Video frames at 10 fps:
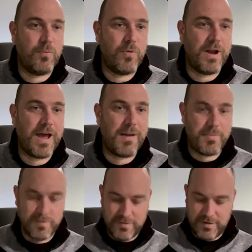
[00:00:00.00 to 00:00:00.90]
what
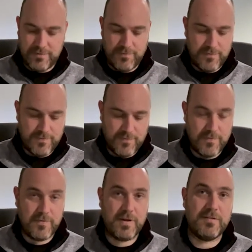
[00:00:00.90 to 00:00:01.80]
happens if
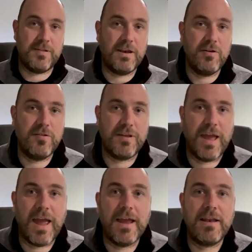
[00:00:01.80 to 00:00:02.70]
instead of using
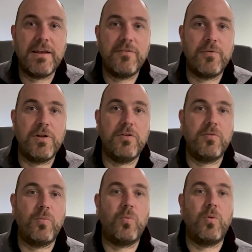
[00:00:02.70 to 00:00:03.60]
eight, if we
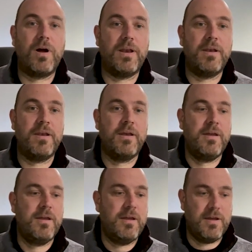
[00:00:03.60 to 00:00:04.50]
use one.
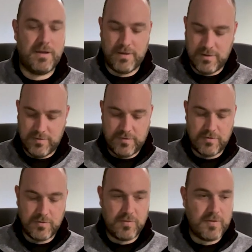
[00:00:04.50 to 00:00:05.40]
Uh,
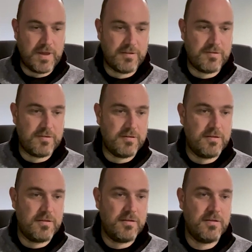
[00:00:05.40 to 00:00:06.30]
so that's
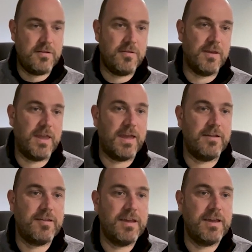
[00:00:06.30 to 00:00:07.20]
the
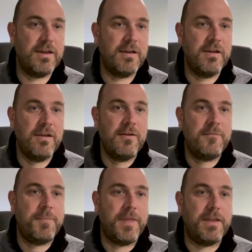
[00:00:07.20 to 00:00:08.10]
case here.
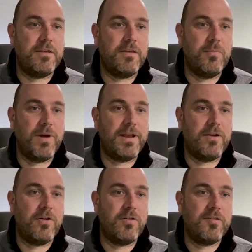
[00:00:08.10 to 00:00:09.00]
And you might
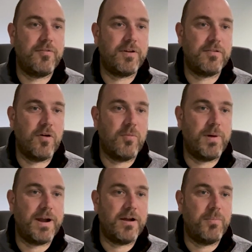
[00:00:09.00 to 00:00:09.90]
notice if I scroll
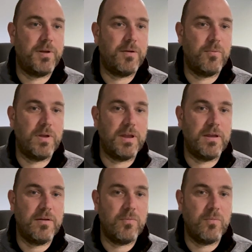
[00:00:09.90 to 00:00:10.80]
back up here,
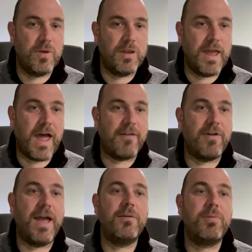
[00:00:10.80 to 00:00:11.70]
we, we have
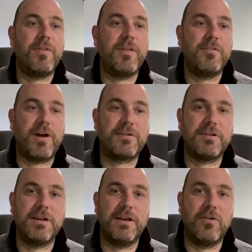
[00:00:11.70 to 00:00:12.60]
eight, but these are
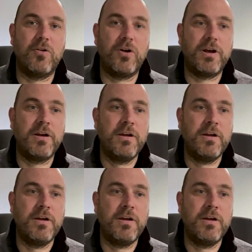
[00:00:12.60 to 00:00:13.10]
actually in order.